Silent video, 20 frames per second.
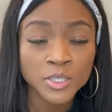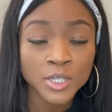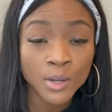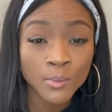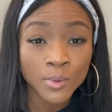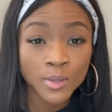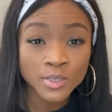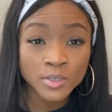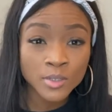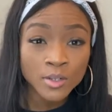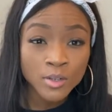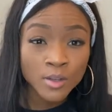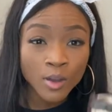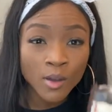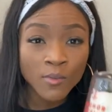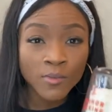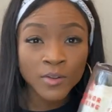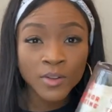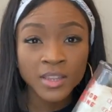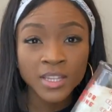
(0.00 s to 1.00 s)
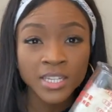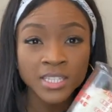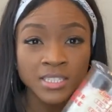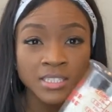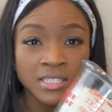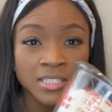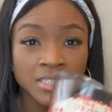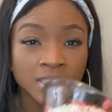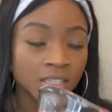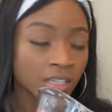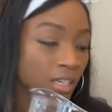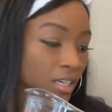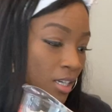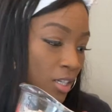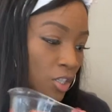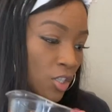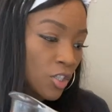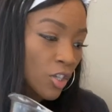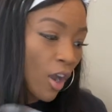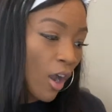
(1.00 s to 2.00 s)
I was gonna go for this
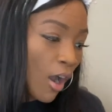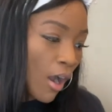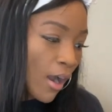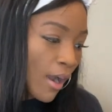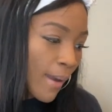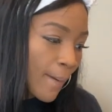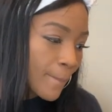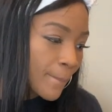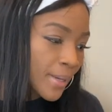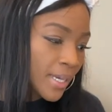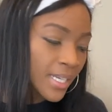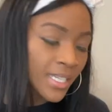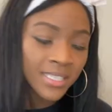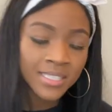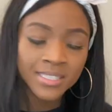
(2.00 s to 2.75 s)
jar, but